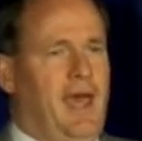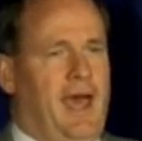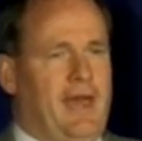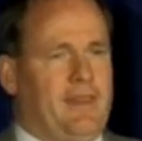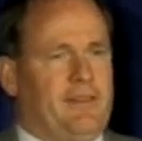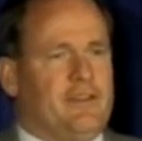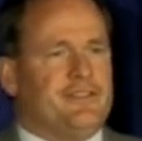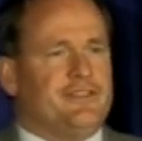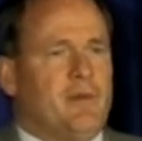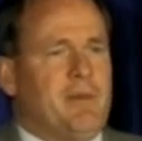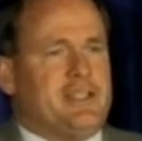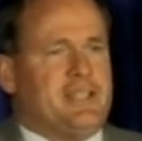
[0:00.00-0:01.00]
Uh, that there's
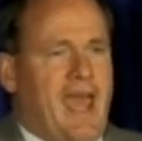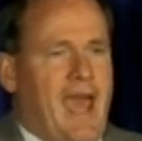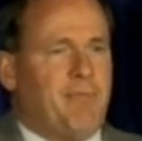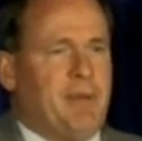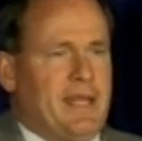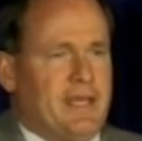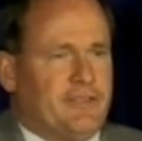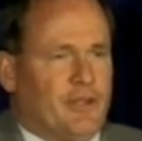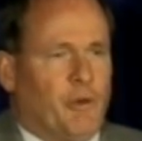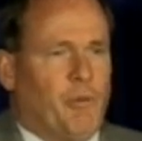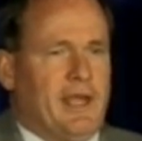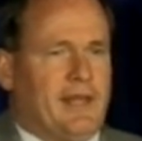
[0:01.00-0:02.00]
so much happening
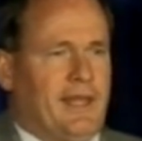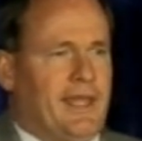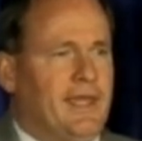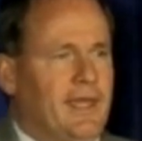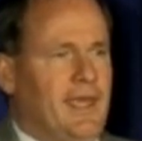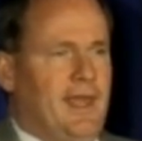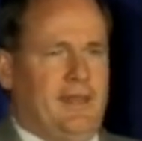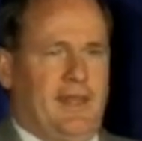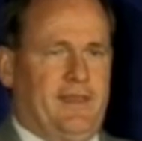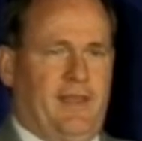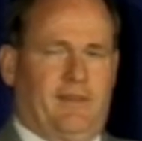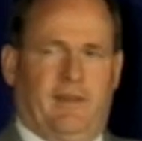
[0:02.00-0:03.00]
so quickly
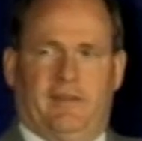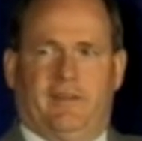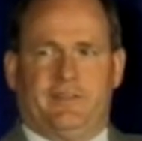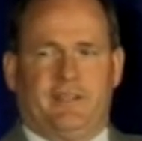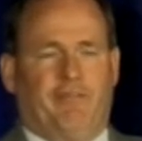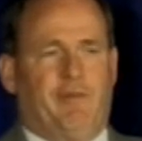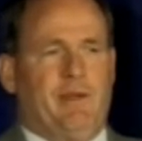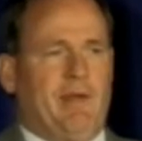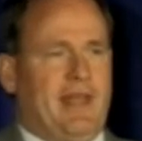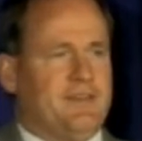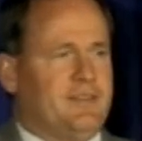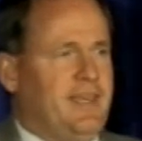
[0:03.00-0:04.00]
that the, the, the, stuff we
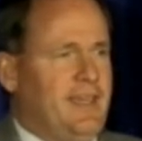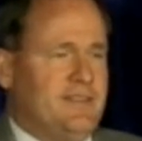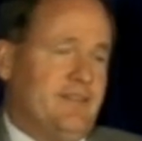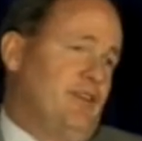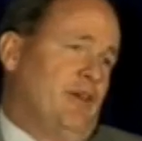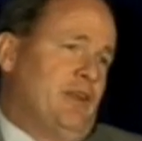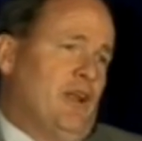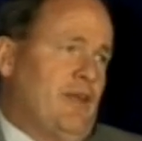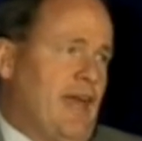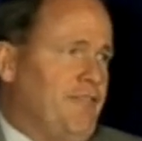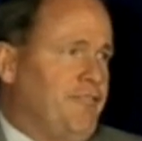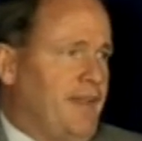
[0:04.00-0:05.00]
read as kids, even though we don't
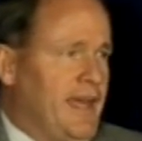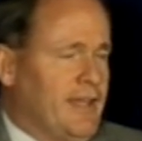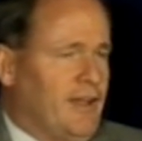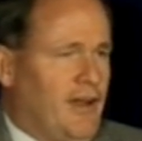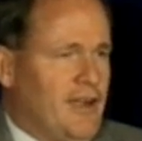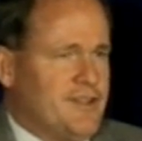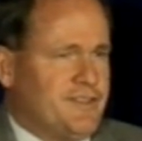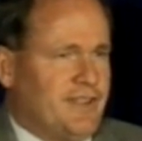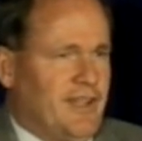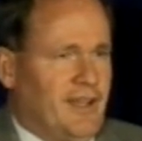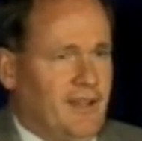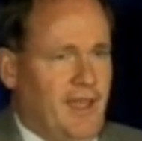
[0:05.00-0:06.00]
have flying cars
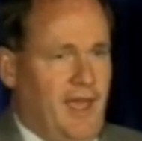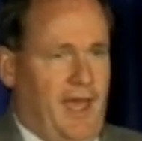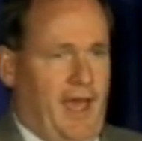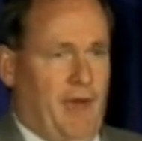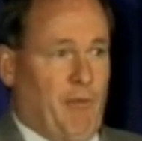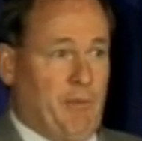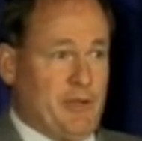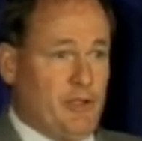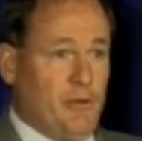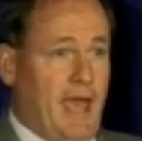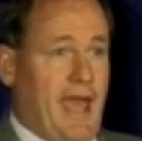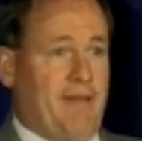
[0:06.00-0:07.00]
still, uh, what we
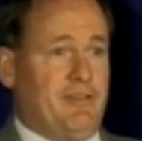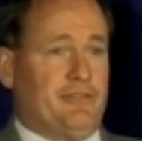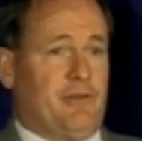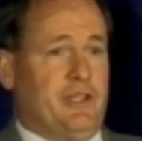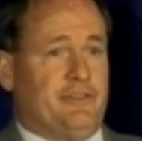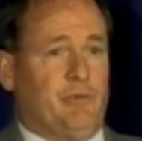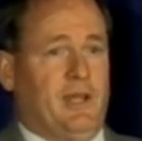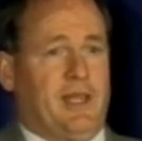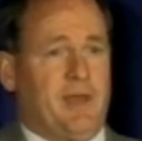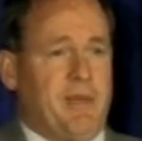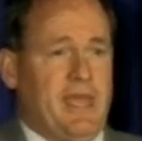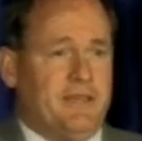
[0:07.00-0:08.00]
do have is, is
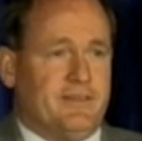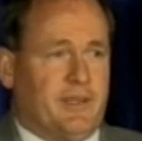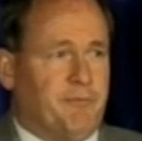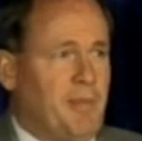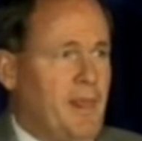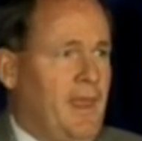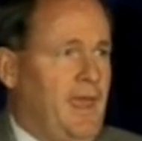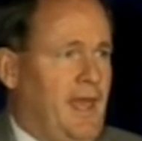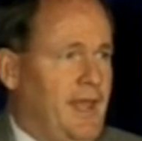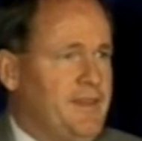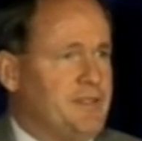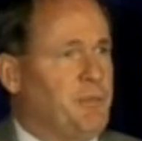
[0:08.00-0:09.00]
really amazing. And
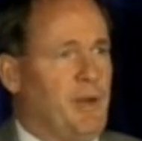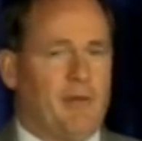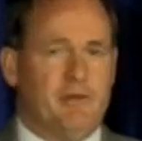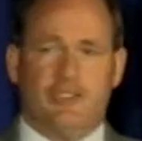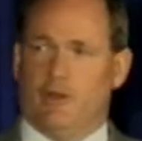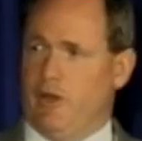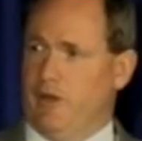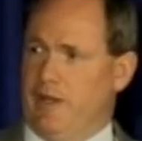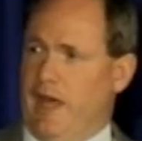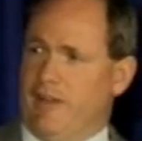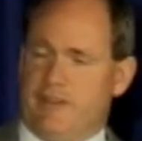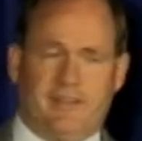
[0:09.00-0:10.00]
at this point, I would show you
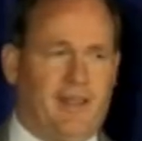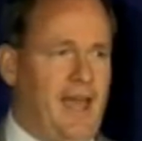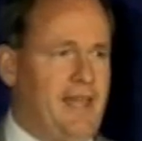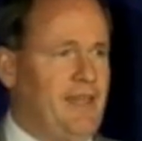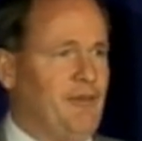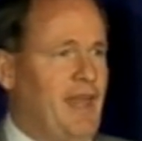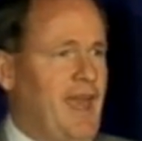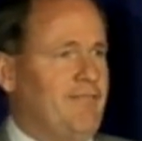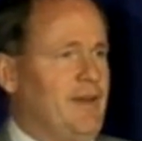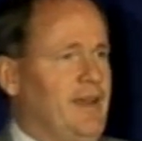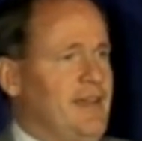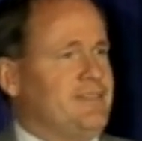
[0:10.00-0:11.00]
another slide that would
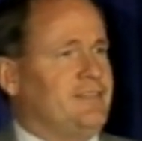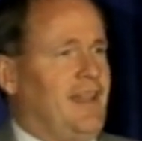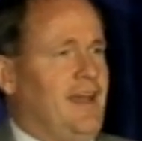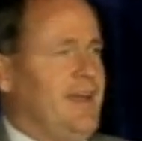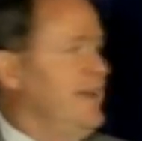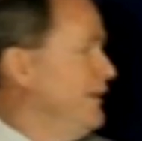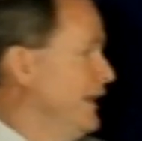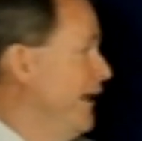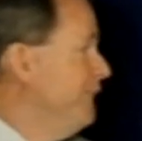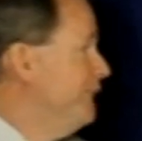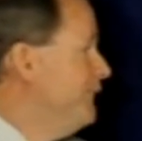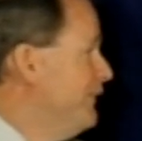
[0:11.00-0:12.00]
have a, a slide.
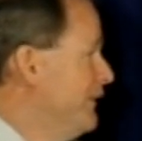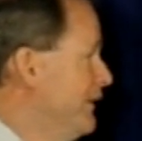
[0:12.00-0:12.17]
Yep.